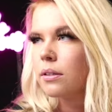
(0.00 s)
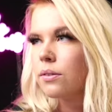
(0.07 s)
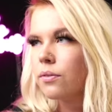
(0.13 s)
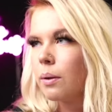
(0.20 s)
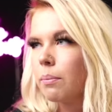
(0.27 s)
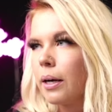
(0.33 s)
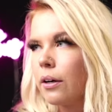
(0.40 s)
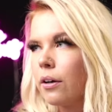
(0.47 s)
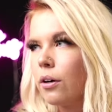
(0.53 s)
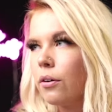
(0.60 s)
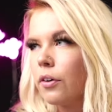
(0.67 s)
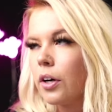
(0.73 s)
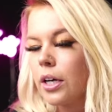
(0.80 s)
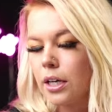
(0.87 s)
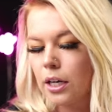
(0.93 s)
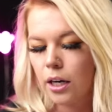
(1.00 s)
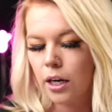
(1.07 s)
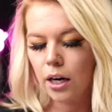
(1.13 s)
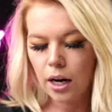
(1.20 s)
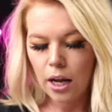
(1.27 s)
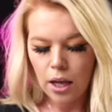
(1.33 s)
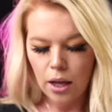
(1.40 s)
Let's flip back over
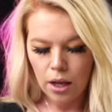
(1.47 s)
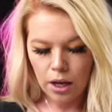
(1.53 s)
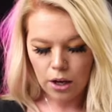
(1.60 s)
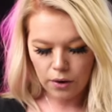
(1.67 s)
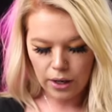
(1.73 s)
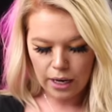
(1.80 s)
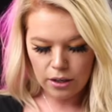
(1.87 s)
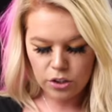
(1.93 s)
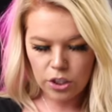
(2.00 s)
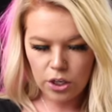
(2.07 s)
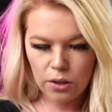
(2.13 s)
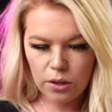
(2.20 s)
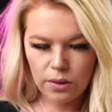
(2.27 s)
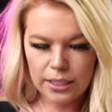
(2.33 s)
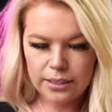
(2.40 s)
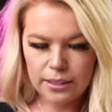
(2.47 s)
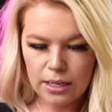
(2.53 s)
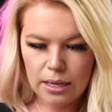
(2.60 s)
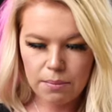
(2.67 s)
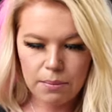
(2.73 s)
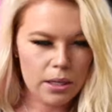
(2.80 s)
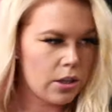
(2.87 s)
here. Okay, I'll show you this
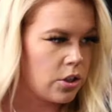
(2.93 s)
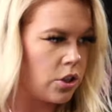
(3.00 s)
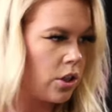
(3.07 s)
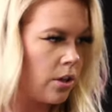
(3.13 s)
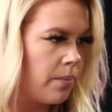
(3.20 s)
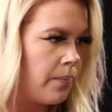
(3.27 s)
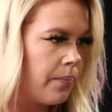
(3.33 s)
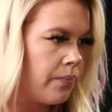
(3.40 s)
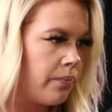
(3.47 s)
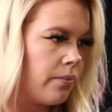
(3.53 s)
image